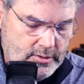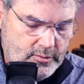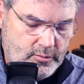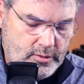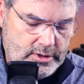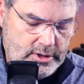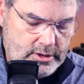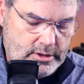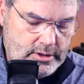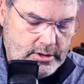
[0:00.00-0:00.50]

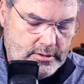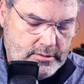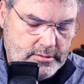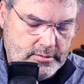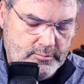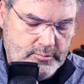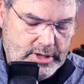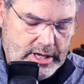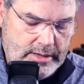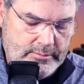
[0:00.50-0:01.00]
What you're going to
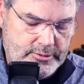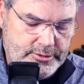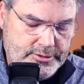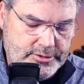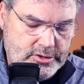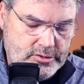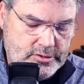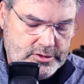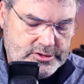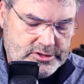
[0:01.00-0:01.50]
be able to
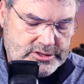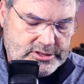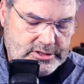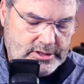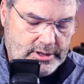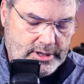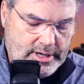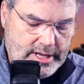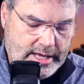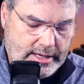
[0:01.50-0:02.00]
do is
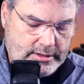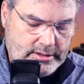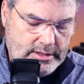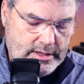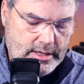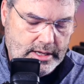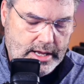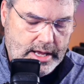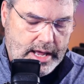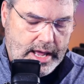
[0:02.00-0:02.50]
select
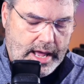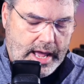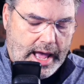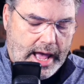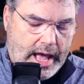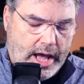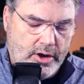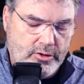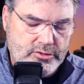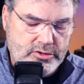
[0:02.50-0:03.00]

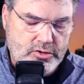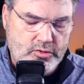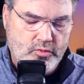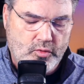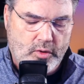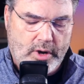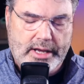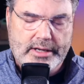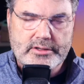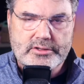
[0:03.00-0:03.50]
how you
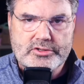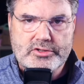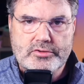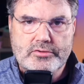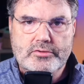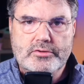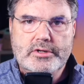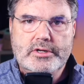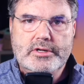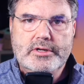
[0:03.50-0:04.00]
want
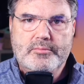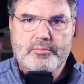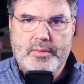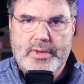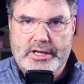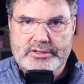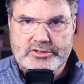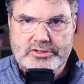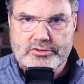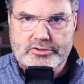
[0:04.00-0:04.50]
to
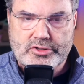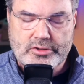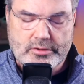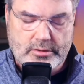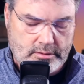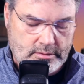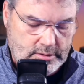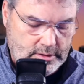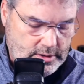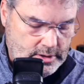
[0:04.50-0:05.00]
message
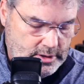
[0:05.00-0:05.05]
her.